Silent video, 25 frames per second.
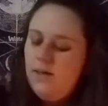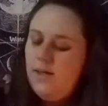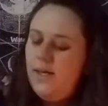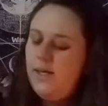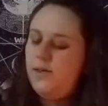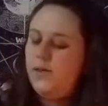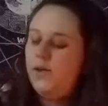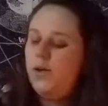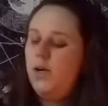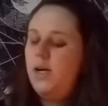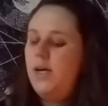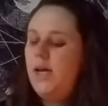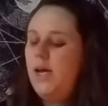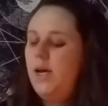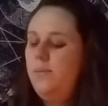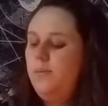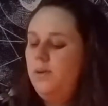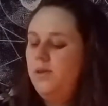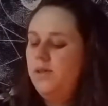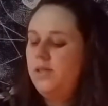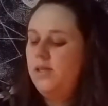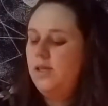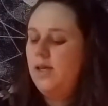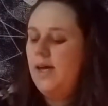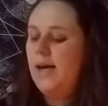Like, they're
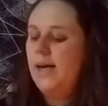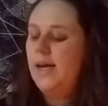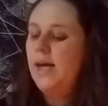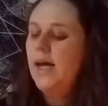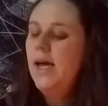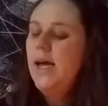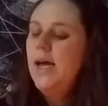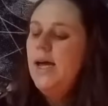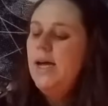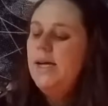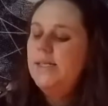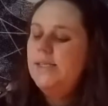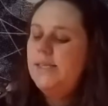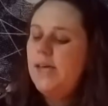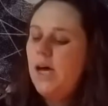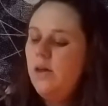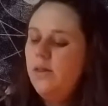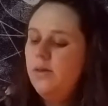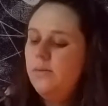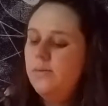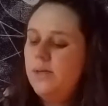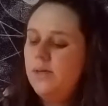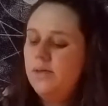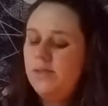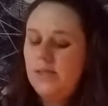unable to like tell
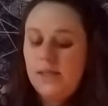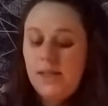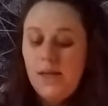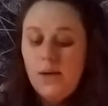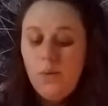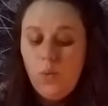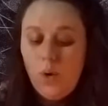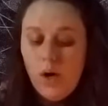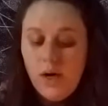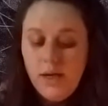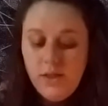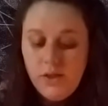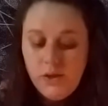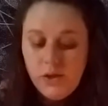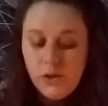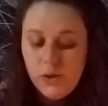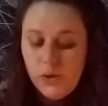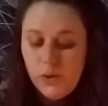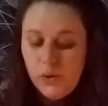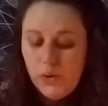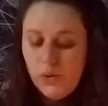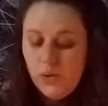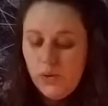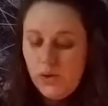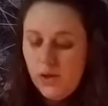themselves, like, they want
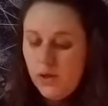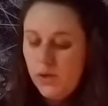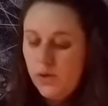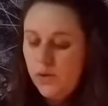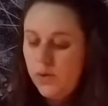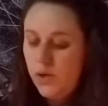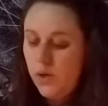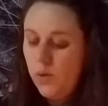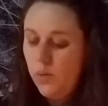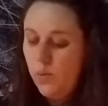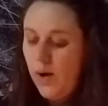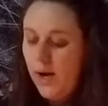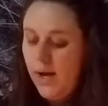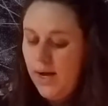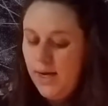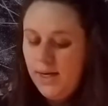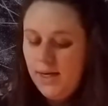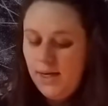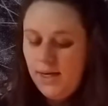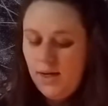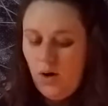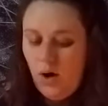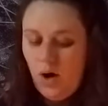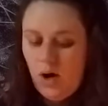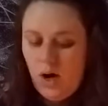to, that they're
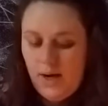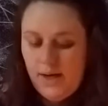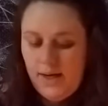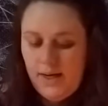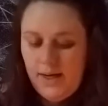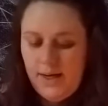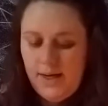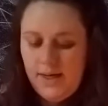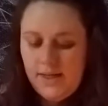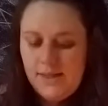waiting on it.